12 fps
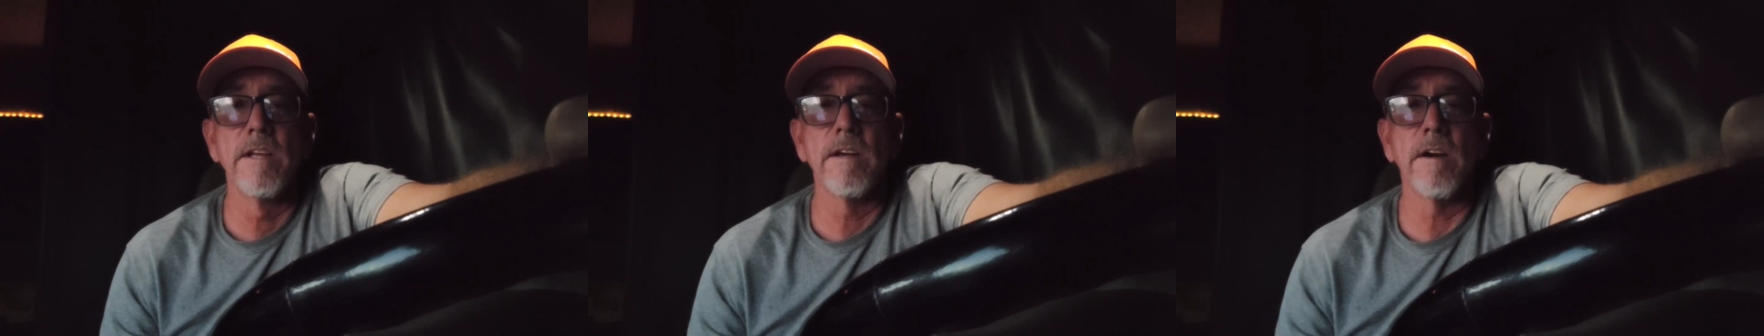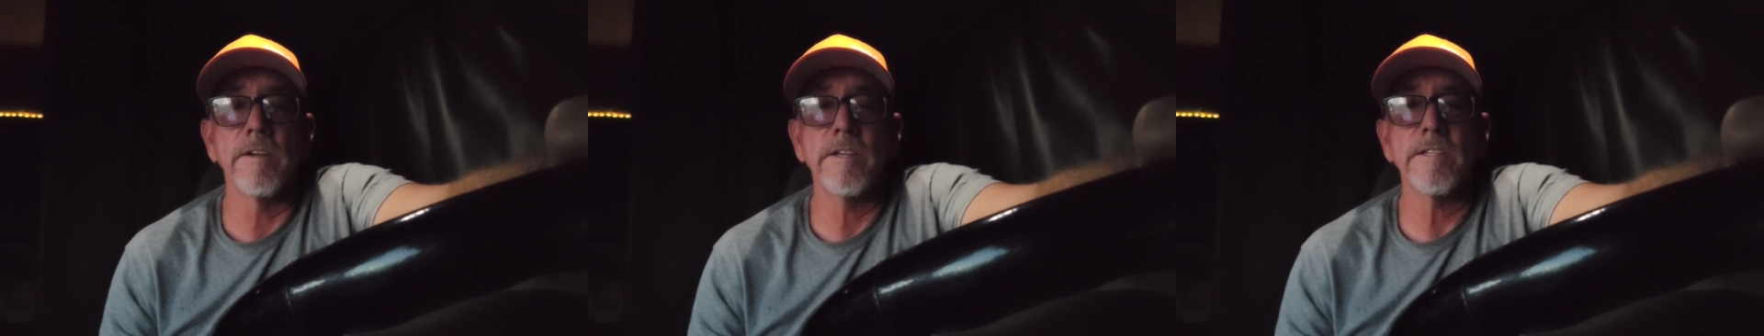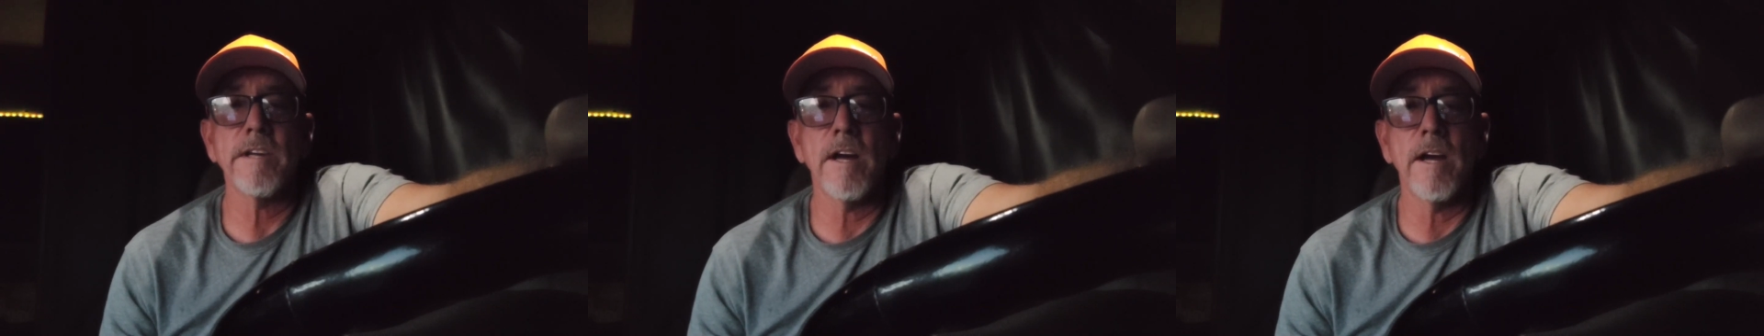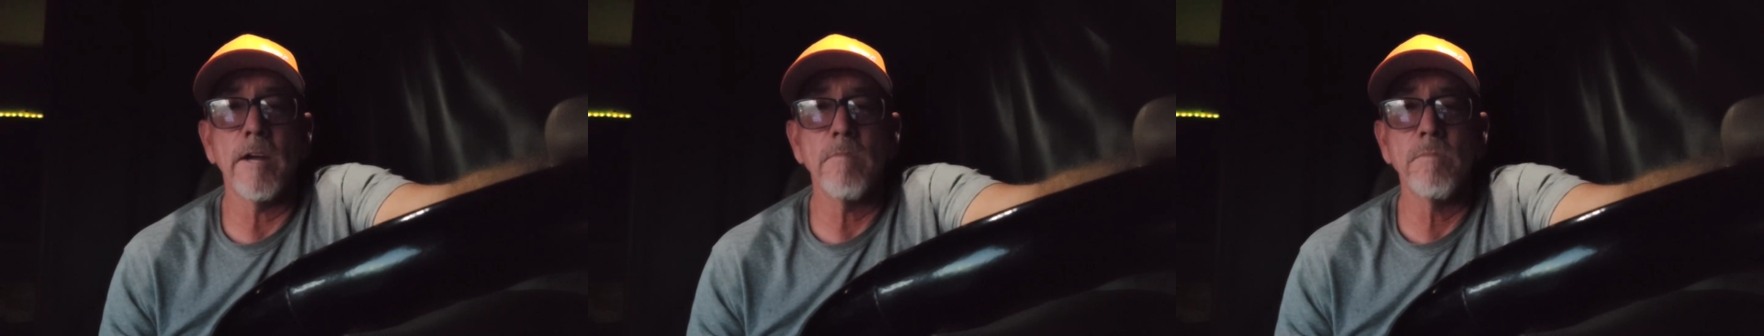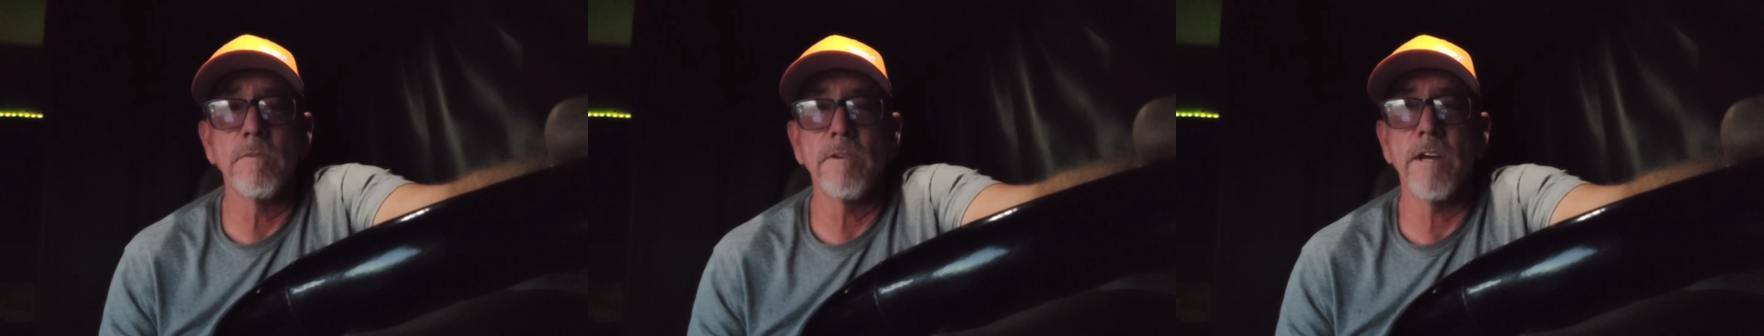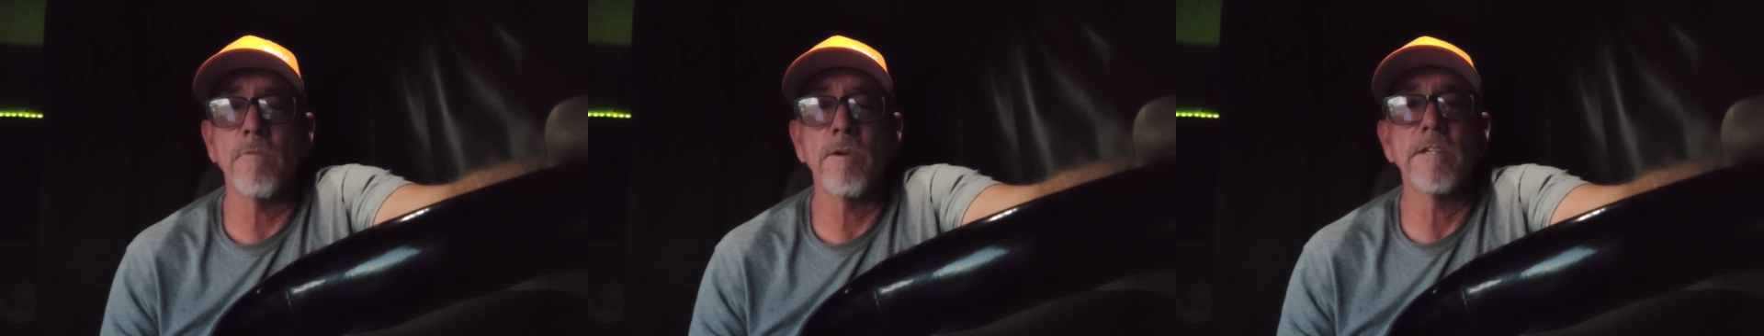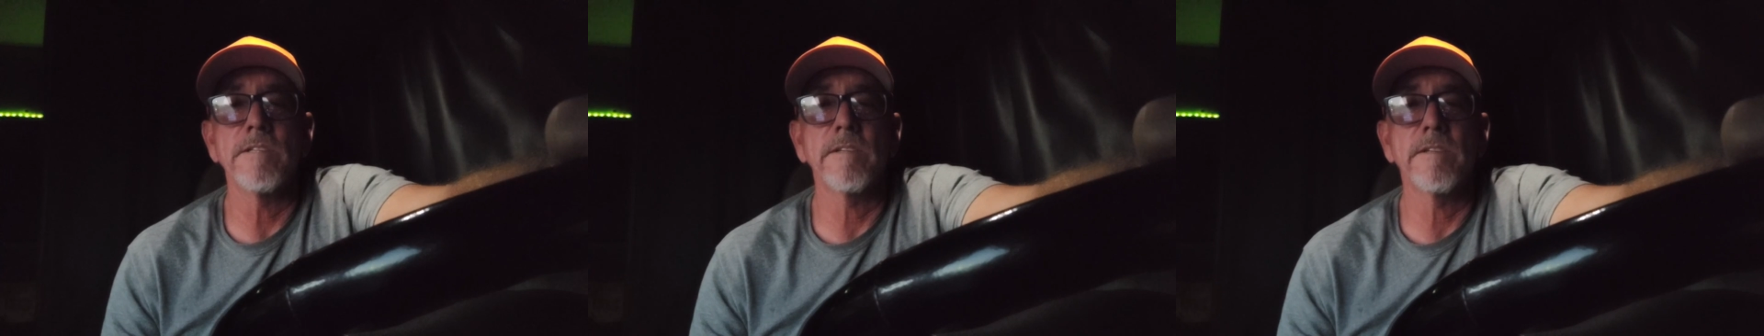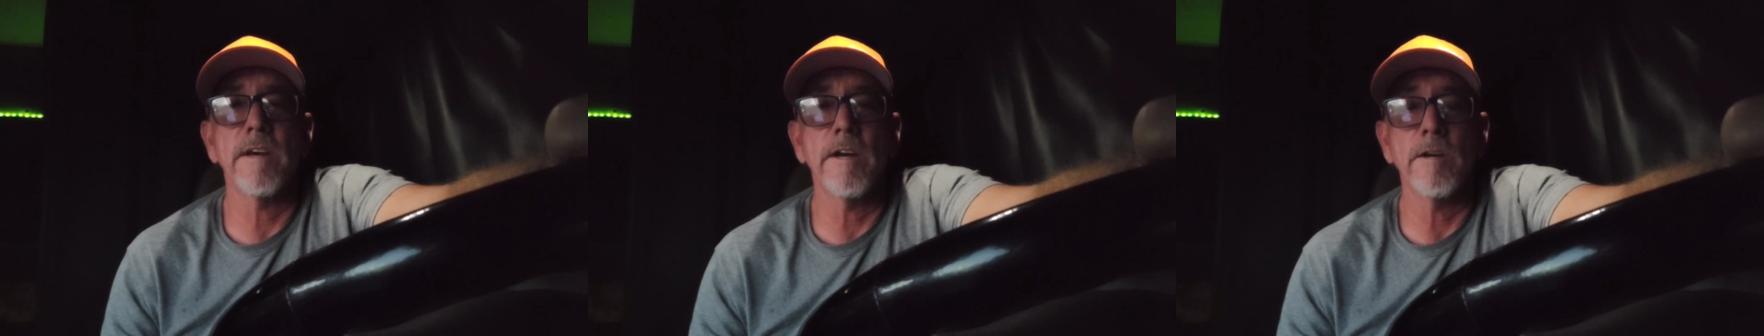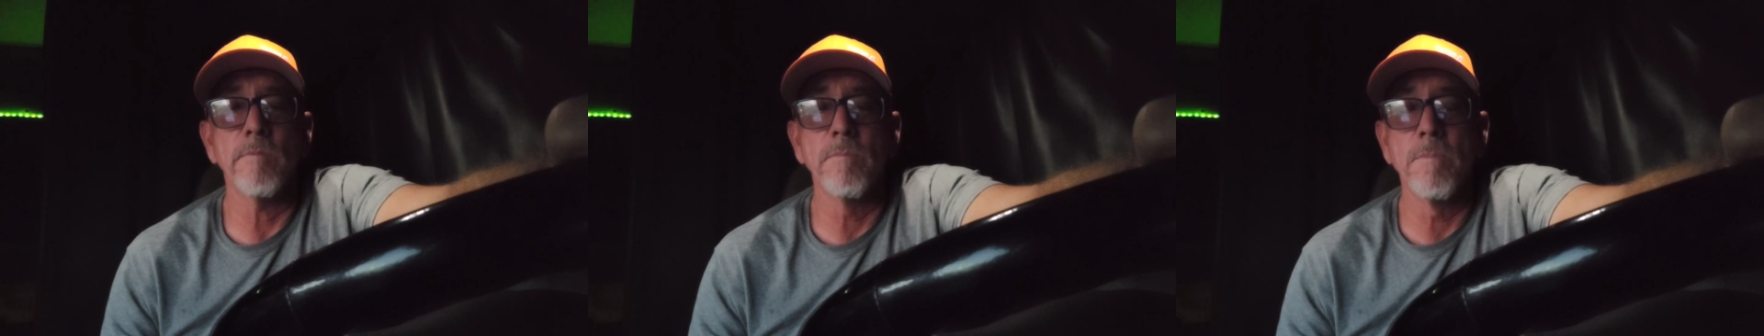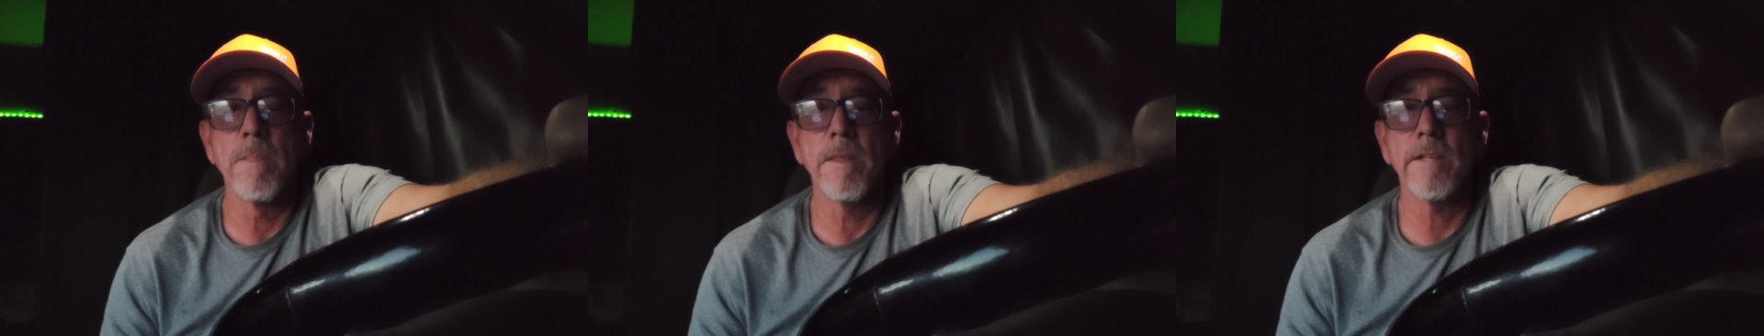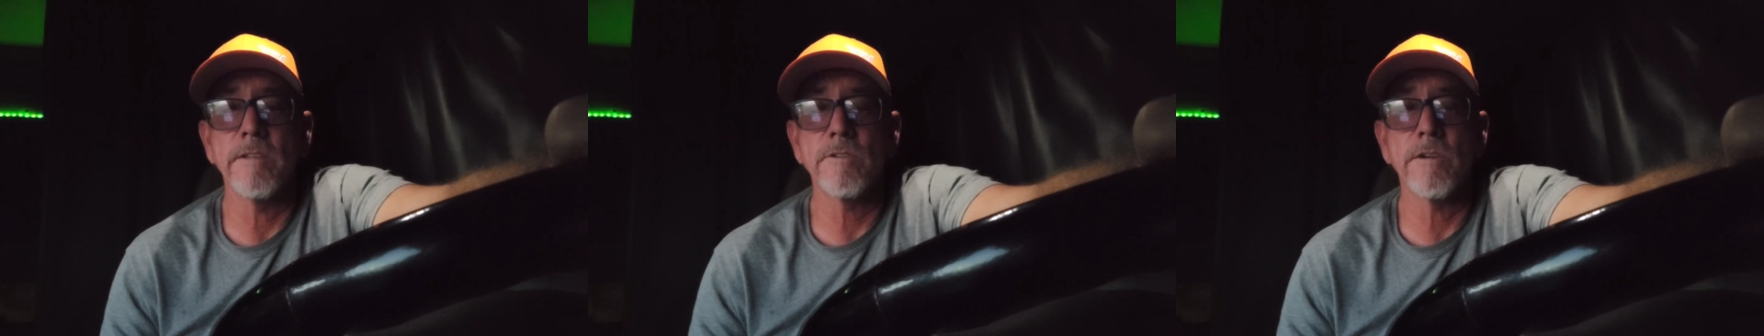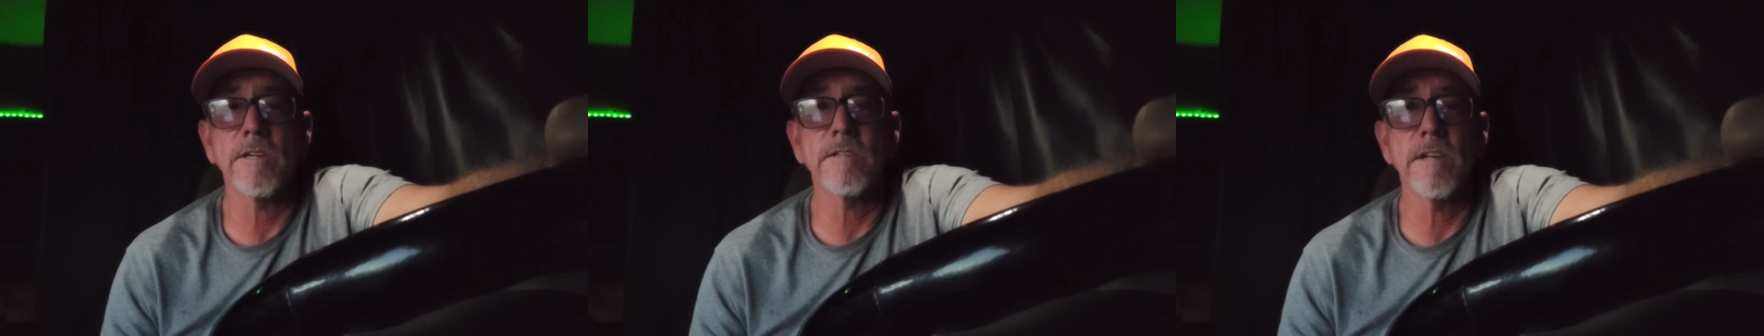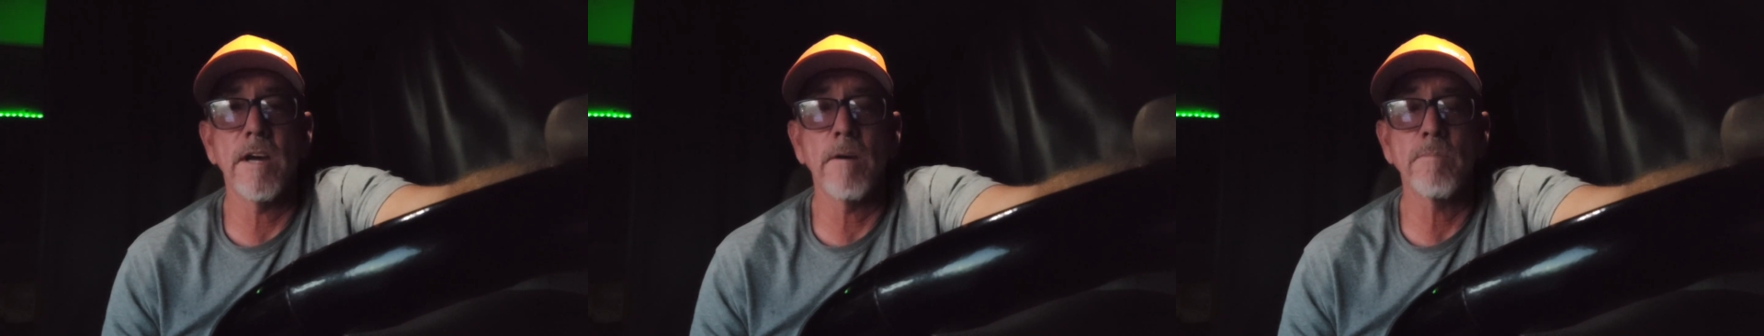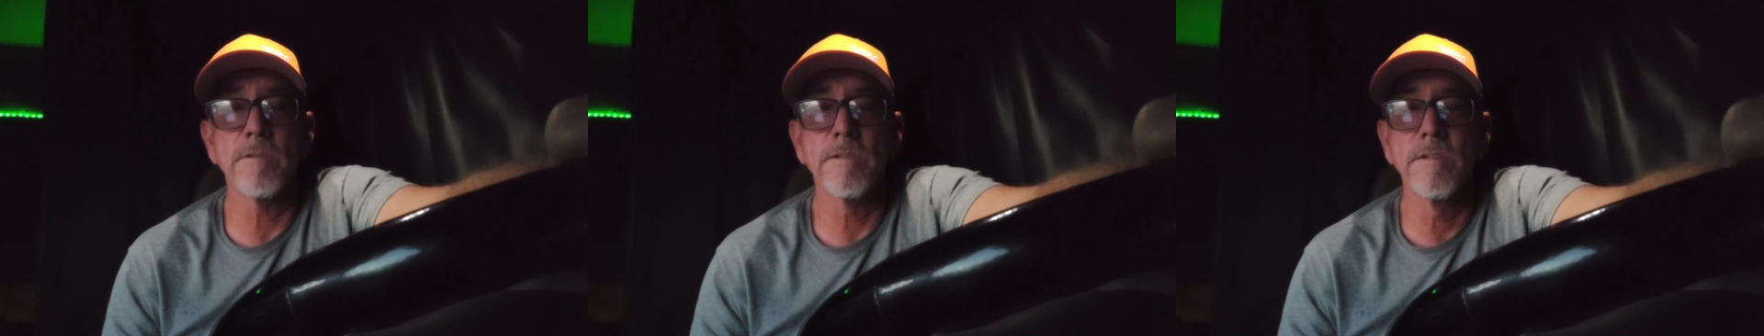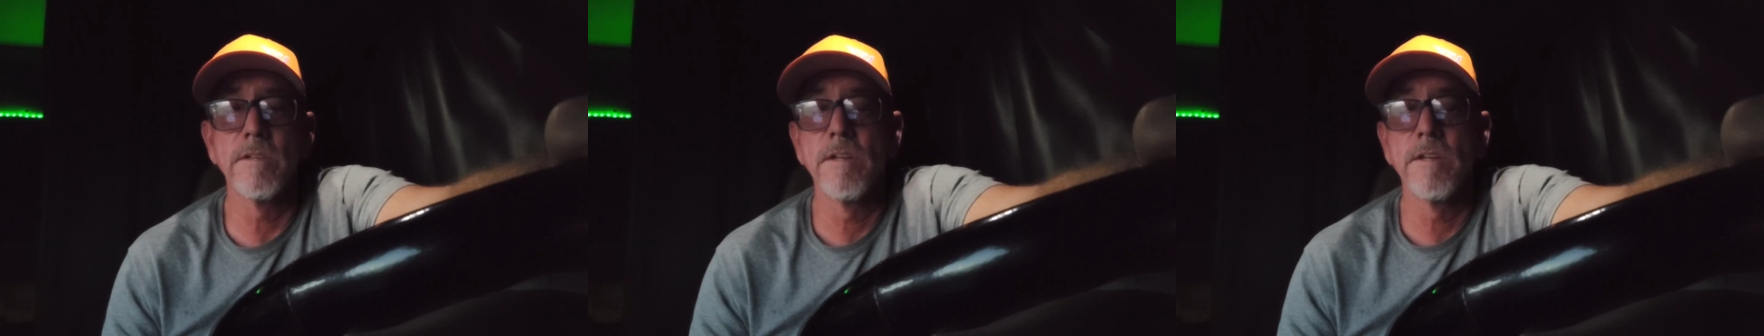on your time, not wasting time at the truck stops,